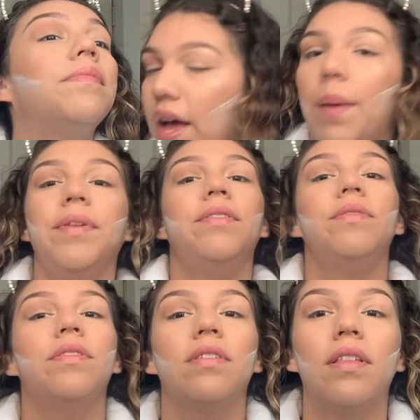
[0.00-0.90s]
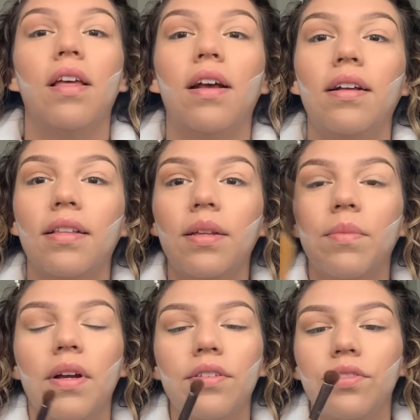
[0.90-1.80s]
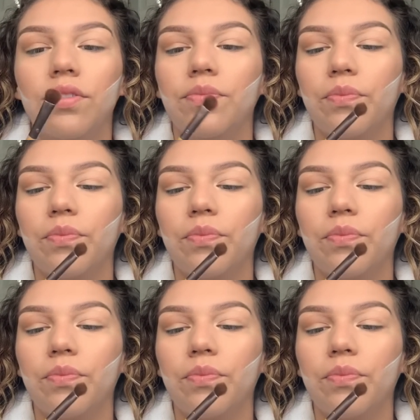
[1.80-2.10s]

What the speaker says: I'm gonna use a clean brush.